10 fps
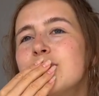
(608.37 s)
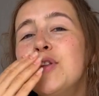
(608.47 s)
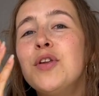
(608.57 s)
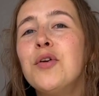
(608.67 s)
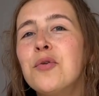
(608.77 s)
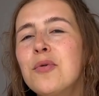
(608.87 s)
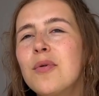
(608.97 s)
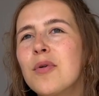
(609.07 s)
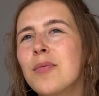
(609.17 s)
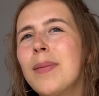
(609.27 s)
new,
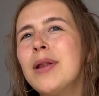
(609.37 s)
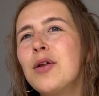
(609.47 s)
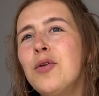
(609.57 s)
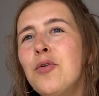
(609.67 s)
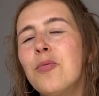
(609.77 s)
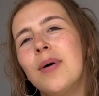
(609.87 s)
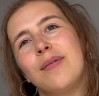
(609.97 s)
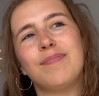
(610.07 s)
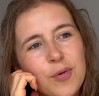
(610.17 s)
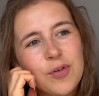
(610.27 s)
or maybe not new,
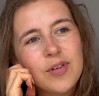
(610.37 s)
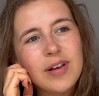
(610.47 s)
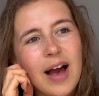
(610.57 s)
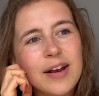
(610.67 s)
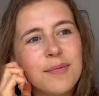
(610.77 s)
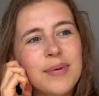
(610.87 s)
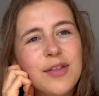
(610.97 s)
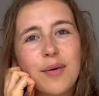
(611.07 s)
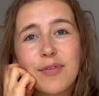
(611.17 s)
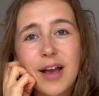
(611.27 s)
but would kind of be
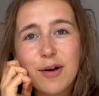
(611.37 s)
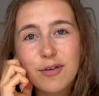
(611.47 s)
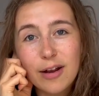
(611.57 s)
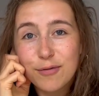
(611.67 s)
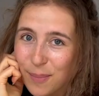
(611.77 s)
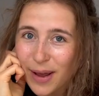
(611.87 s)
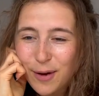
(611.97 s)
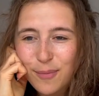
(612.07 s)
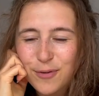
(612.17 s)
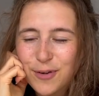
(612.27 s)
something outside of my
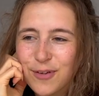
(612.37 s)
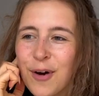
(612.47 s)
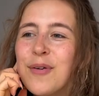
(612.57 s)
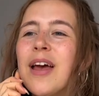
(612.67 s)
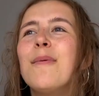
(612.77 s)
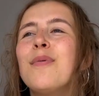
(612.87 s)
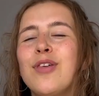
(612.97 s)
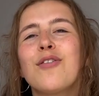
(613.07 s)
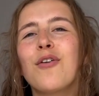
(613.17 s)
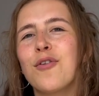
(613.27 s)
comfort zone, which
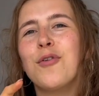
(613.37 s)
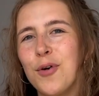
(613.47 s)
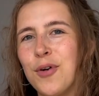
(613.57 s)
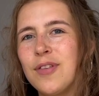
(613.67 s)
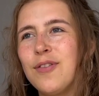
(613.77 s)
is also good,